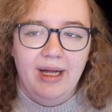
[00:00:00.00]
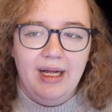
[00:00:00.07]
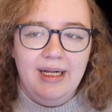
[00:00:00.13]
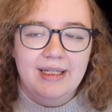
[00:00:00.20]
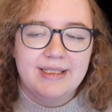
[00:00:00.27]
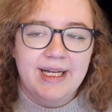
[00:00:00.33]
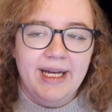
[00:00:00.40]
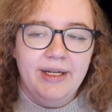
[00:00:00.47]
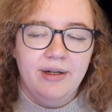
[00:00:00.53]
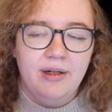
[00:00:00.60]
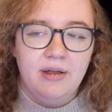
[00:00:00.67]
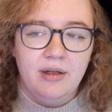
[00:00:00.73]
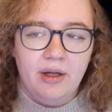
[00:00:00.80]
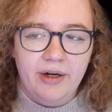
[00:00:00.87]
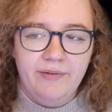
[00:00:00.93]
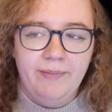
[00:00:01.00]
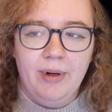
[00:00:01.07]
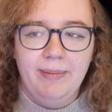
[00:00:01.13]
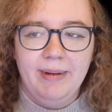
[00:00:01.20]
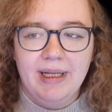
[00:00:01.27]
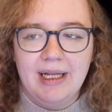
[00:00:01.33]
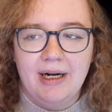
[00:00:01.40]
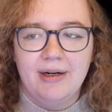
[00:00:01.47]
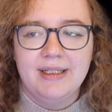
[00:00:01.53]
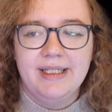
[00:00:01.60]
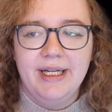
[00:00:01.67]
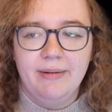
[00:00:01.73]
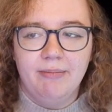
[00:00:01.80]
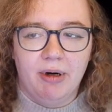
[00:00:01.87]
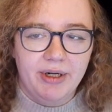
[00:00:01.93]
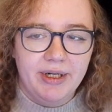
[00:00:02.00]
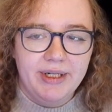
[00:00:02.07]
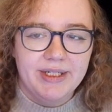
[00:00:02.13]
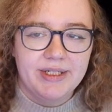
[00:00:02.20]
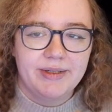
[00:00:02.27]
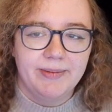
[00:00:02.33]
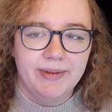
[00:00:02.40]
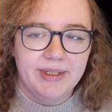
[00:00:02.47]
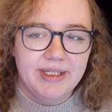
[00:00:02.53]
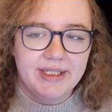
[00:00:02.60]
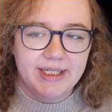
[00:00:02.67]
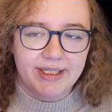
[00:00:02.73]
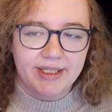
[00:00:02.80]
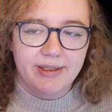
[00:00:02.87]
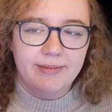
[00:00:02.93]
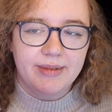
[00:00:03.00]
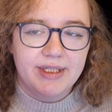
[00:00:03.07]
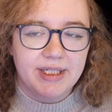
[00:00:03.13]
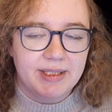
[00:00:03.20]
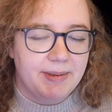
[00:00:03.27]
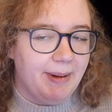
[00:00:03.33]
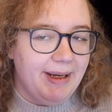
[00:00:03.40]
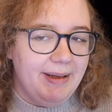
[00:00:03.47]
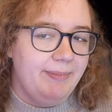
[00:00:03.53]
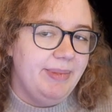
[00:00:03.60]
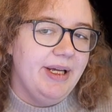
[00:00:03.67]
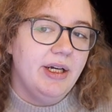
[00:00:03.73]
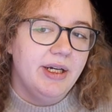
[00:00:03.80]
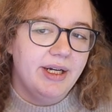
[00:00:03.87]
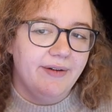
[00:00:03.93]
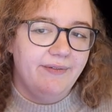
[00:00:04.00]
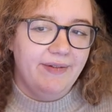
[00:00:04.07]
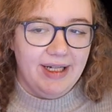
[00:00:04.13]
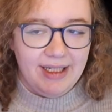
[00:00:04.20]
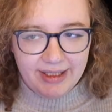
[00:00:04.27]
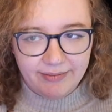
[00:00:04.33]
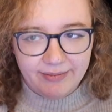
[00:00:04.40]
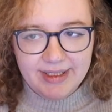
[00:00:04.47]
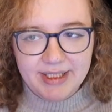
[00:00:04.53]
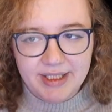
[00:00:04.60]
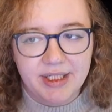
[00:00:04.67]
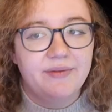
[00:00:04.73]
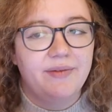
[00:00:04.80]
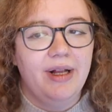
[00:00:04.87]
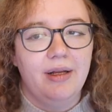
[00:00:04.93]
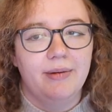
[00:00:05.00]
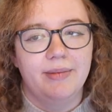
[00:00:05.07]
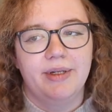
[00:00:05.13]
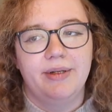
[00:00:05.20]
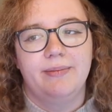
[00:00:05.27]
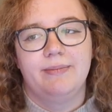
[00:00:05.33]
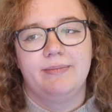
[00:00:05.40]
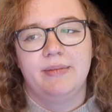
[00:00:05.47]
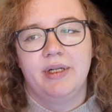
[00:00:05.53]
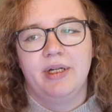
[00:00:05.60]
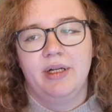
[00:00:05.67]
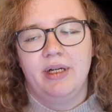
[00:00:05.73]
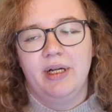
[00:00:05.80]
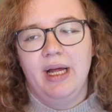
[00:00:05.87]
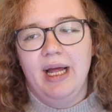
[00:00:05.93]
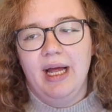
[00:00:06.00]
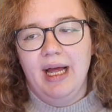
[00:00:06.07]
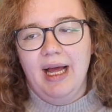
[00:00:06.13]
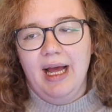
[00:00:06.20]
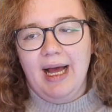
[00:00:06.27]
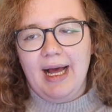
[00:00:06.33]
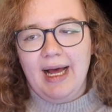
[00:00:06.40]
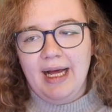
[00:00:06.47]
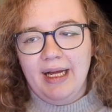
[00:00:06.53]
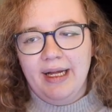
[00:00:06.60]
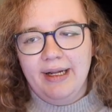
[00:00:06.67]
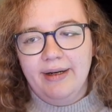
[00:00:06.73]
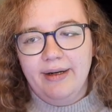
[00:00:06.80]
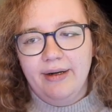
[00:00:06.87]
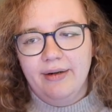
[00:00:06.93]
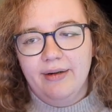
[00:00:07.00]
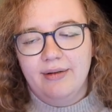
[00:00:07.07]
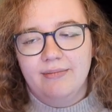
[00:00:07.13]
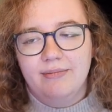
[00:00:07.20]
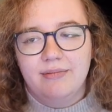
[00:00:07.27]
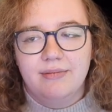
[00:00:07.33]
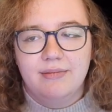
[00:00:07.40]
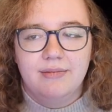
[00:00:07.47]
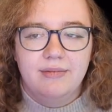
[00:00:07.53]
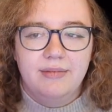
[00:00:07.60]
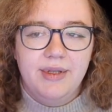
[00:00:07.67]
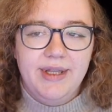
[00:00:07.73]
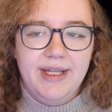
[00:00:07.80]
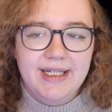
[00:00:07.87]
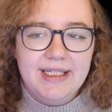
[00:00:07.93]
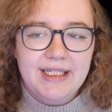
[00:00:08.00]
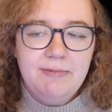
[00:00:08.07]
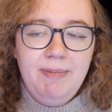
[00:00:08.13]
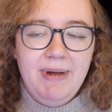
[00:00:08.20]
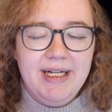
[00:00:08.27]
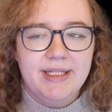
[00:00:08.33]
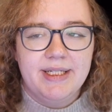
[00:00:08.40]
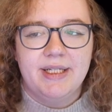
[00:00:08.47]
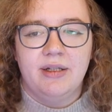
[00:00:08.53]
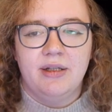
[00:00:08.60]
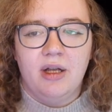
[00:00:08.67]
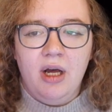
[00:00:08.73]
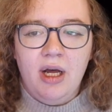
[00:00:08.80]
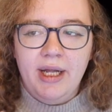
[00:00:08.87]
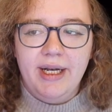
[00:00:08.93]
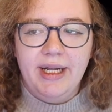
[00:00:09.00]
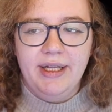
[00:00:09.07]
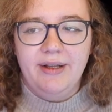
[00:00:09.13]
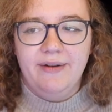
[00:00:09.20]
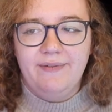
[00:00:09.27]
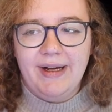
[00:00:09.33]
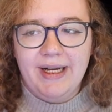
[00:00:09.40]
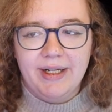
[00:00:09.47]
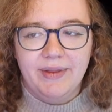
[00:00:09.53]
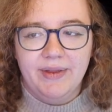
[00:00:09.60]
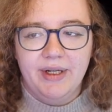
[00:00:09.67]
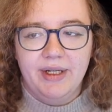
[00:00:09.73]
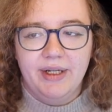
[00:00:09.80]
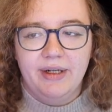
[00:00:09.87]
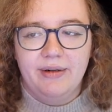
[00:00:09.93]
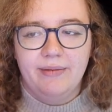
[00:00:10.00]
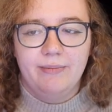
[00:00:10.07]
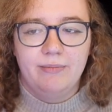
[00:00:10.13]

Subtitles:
It's gained a lot of popularity in modern distributed systems despite being a fairly recent development. And this is based a lot in the fact that